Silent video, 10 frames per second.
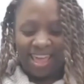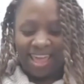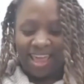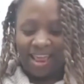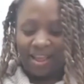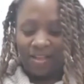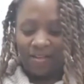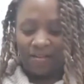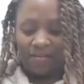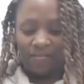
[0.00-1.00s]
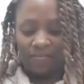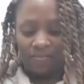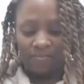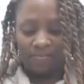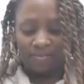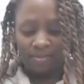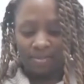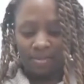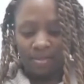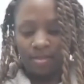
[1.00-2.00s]
anywho,
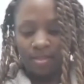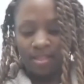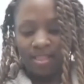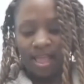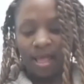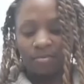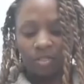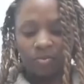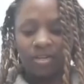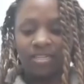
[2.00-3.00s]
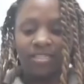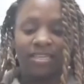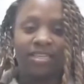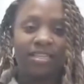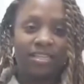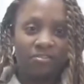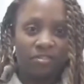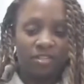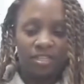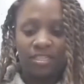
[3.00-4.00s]
I'm just wanting to see the
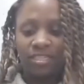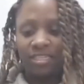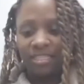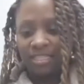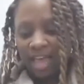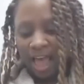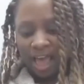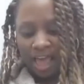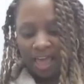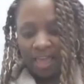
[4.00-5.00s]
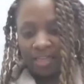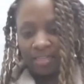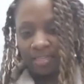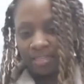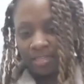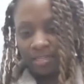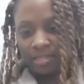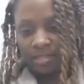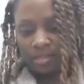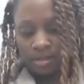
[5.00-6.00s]
difference in size
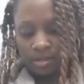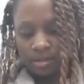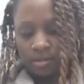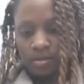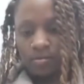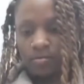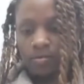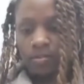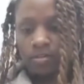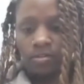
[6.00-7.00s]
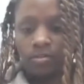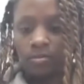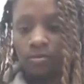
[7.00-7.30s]
of the two.